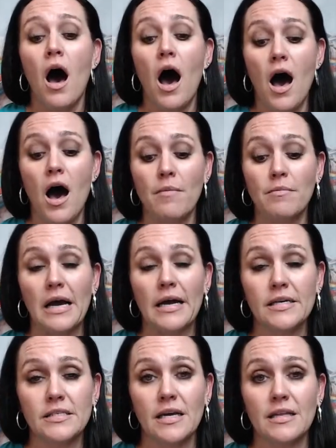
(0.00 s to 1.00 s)

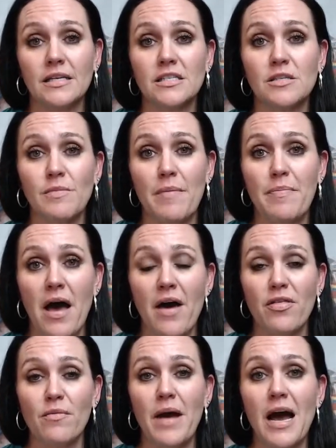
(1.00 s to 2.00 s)
Like I said, this is my
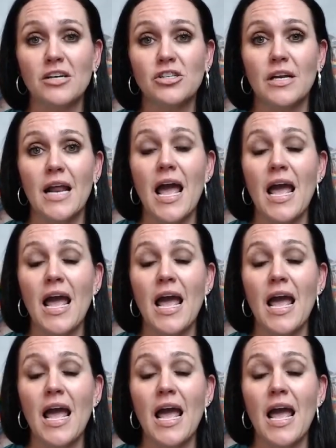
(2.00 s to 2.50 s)
path of passion,